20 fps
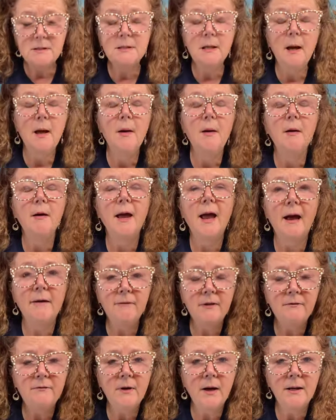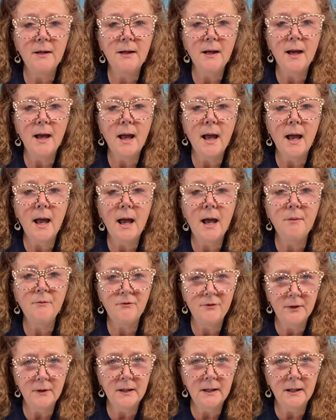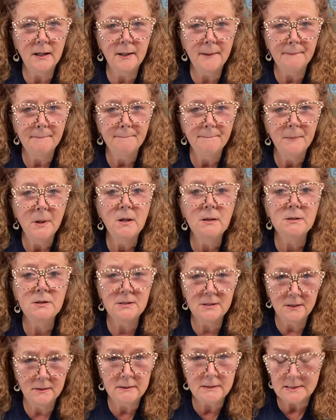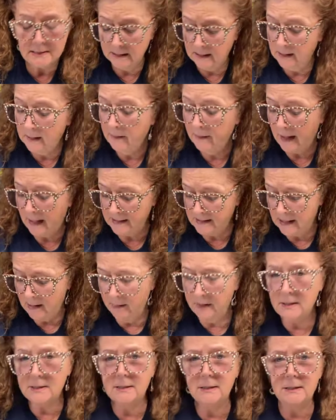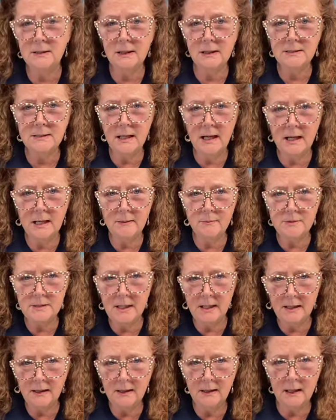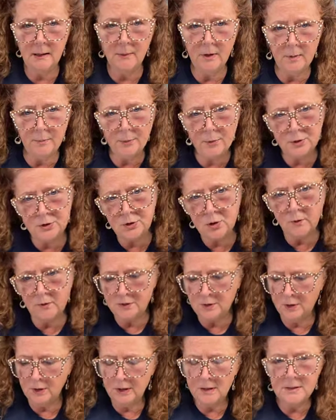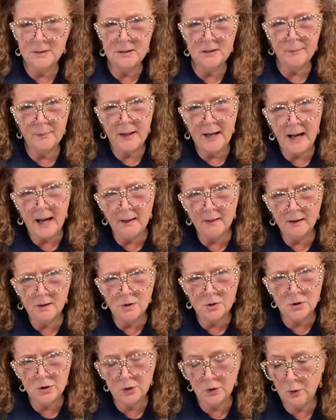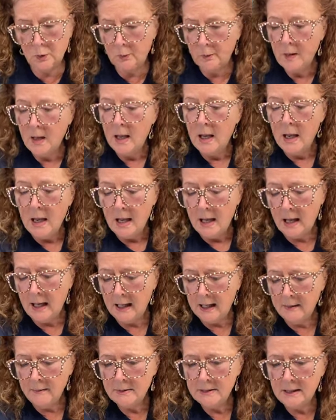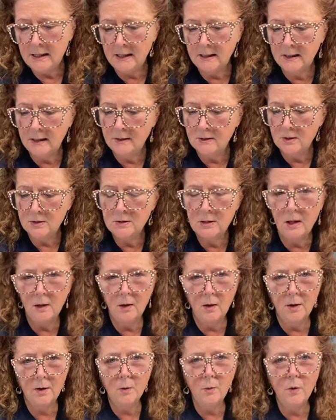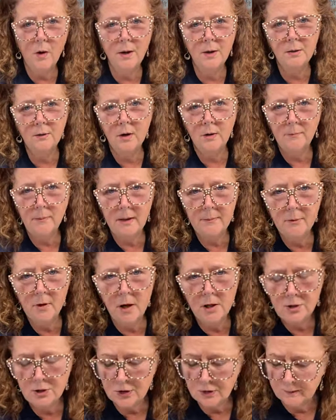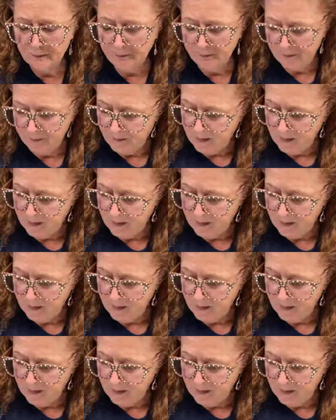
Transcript: just having fun and filling in. Seriously, that's how easy it is. I am taking, I'm gonna push over so you can see the palette too. I am taking just a lot of water on my brush,